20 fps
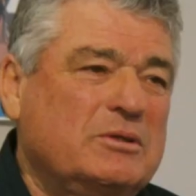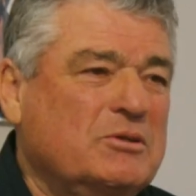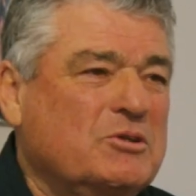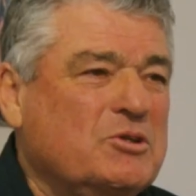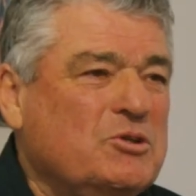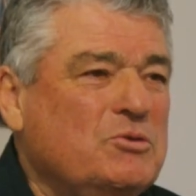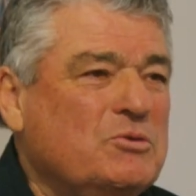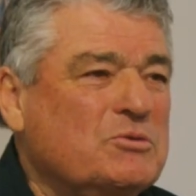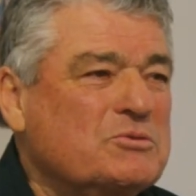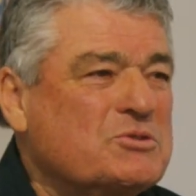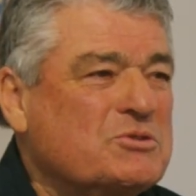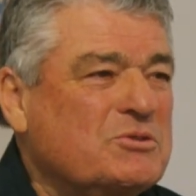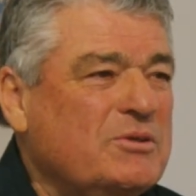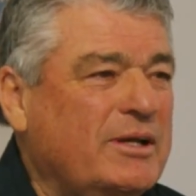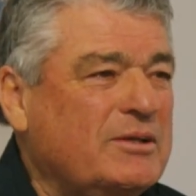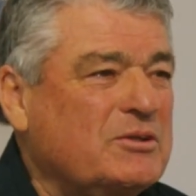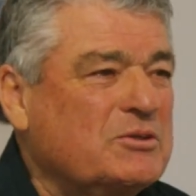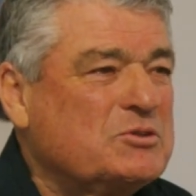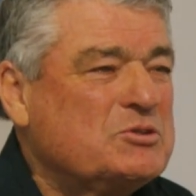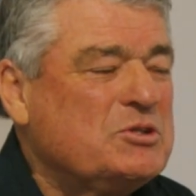it, Curls
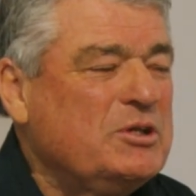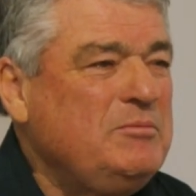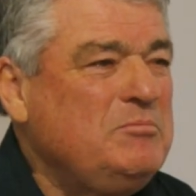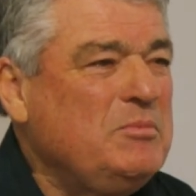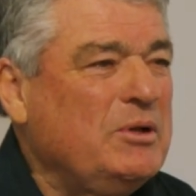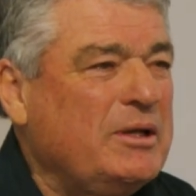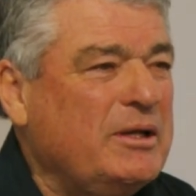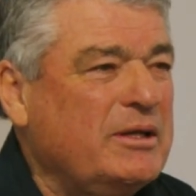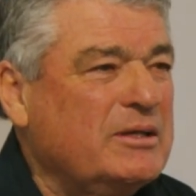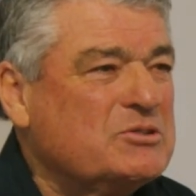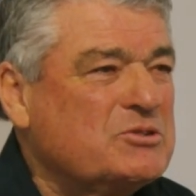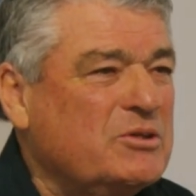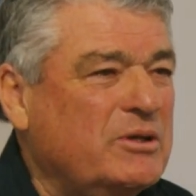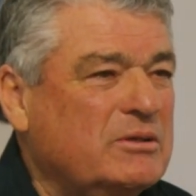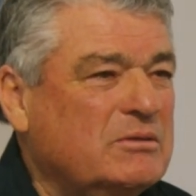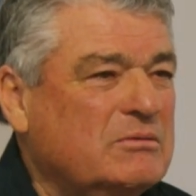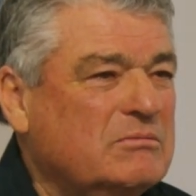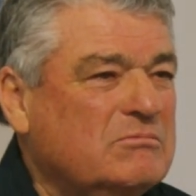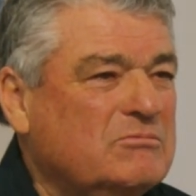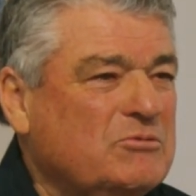at the team meeting
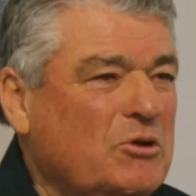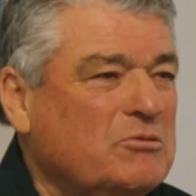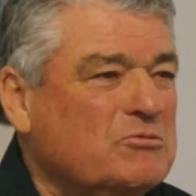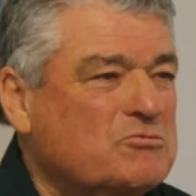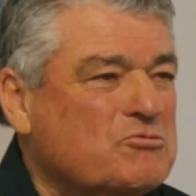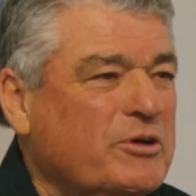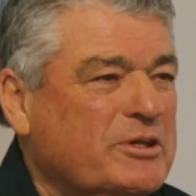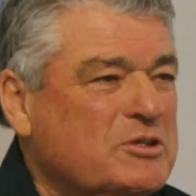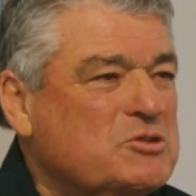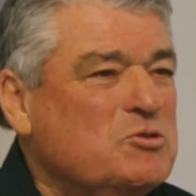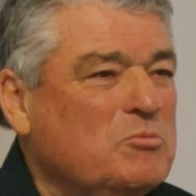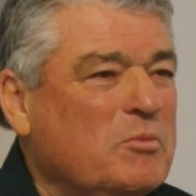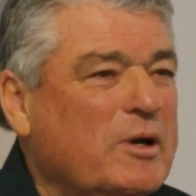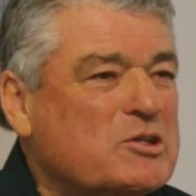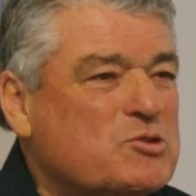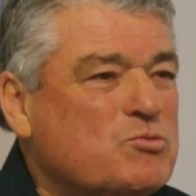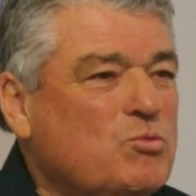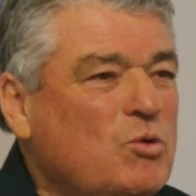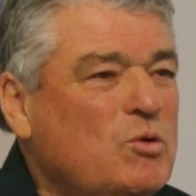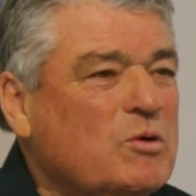said, don't drink too
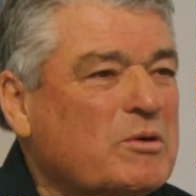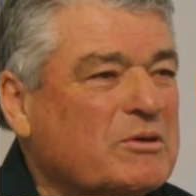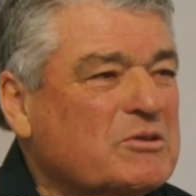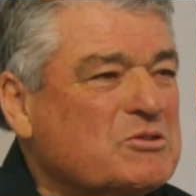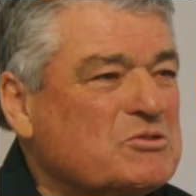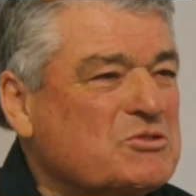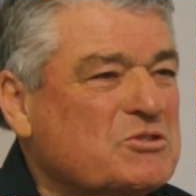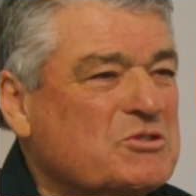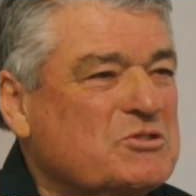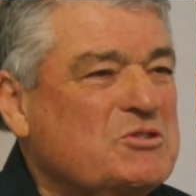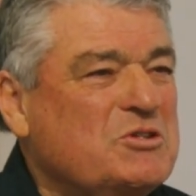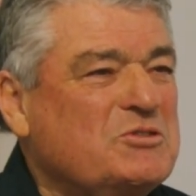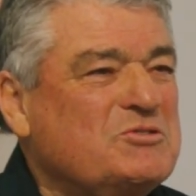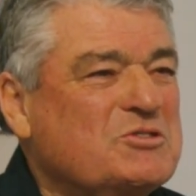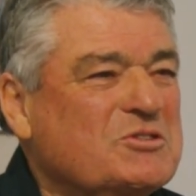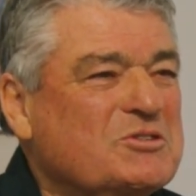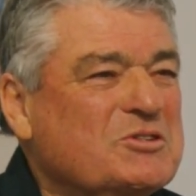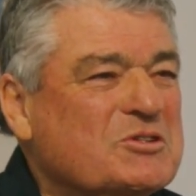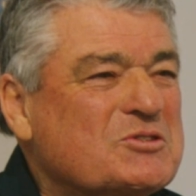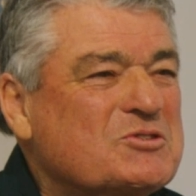much water because mm. it
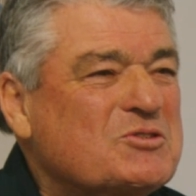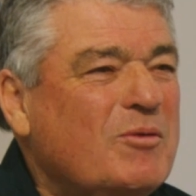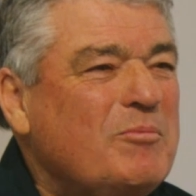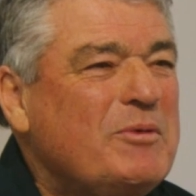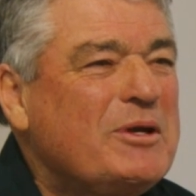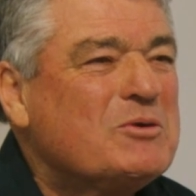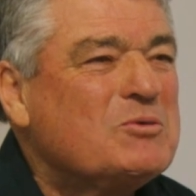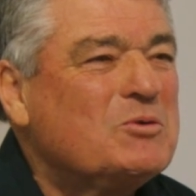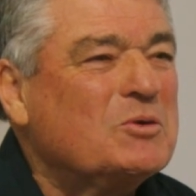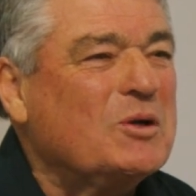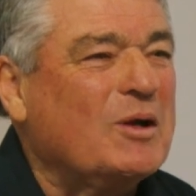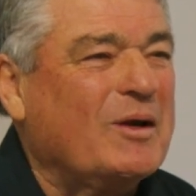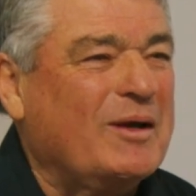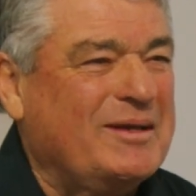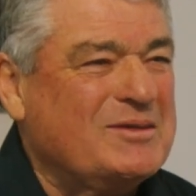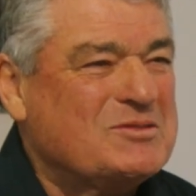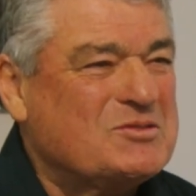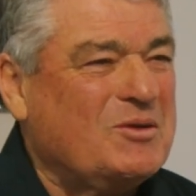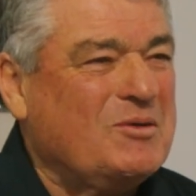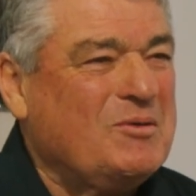sits in your stomach all
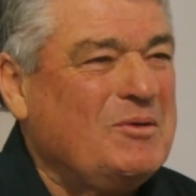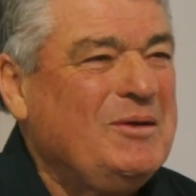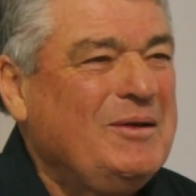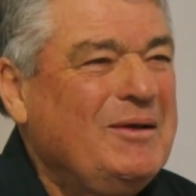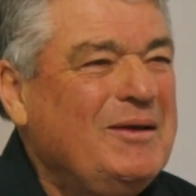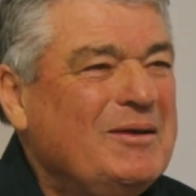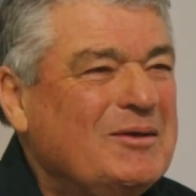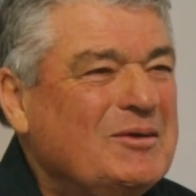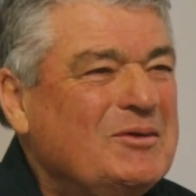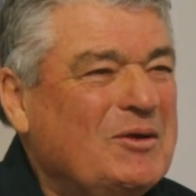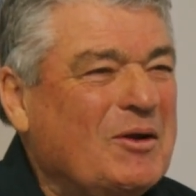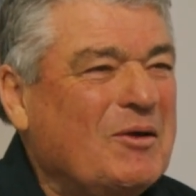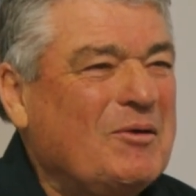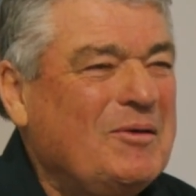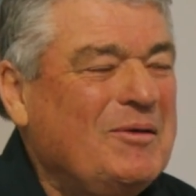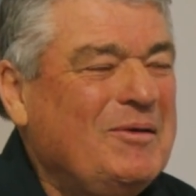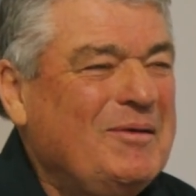day. So, you know,